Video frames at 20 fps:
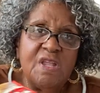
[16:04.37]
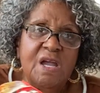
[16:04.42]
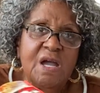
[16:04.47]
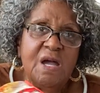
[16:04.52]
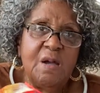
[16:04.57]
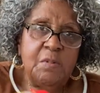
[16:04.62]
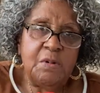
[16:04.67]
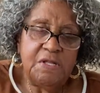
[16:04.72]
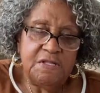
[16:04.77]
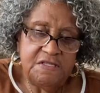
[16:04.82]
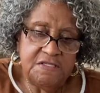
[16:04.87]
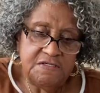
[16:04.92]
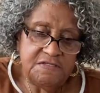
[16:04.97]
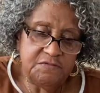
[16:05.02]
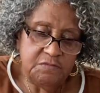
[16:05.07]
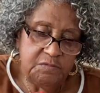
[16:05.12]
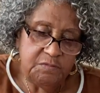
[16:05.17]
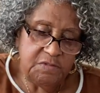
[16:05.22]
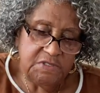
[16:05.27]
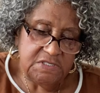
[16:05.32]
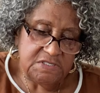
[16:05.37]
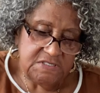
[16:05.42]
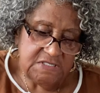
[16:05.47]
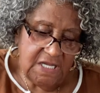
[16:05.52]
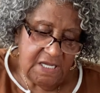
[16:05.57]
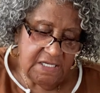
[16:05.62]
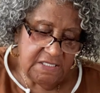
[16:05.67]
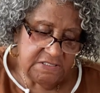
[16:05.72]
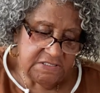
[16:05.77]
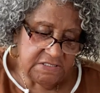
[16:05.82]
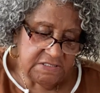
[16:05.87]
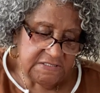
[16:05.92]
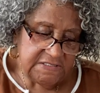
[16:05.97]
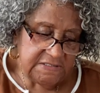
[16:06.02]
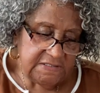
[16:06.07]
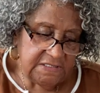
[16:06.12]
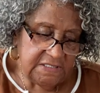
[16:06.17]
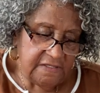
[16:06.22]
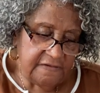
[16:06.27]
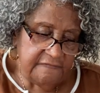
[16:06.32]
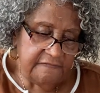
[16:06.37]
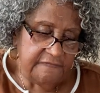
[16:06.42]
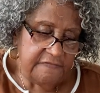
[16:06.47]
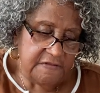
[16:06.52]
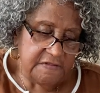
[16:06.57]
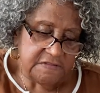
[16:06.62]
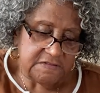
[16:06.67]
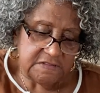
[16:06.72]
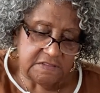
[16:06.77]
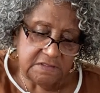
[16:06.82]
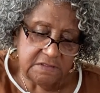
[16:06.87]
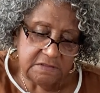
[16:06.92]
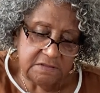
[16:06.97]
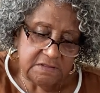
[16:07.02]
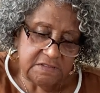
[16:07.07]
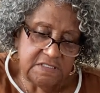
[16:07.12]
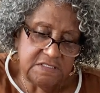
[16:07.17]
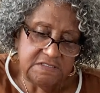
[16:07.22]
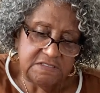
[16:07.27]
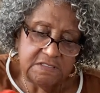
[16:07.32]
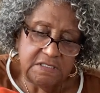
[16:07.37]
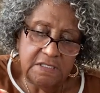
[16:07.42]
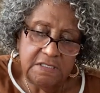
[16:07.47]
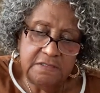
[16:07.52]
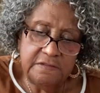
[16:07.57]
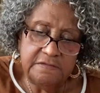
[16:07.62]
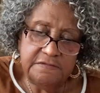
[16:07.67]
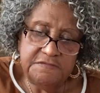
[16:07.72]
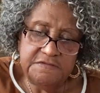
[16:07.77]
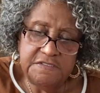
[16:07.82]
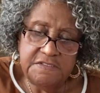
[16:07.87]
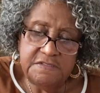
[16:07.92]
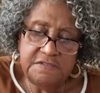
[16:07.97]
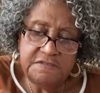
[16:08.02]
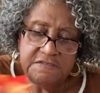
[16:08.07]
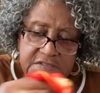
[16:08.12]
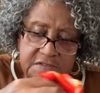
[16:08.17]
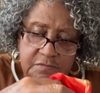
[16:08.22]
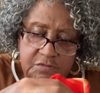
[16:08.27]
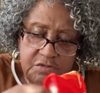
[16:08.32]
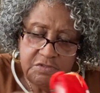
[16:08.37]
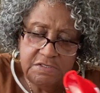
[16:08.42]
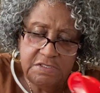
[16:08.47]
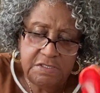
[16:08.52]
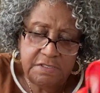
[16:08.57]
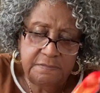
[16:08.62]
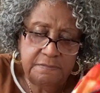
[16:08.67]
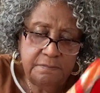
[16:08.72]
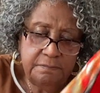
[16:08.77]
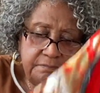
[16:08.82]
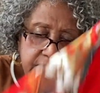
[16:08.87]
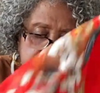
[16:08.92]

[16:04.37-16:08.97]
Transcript: I bought this one because I just love these colors in the summertime.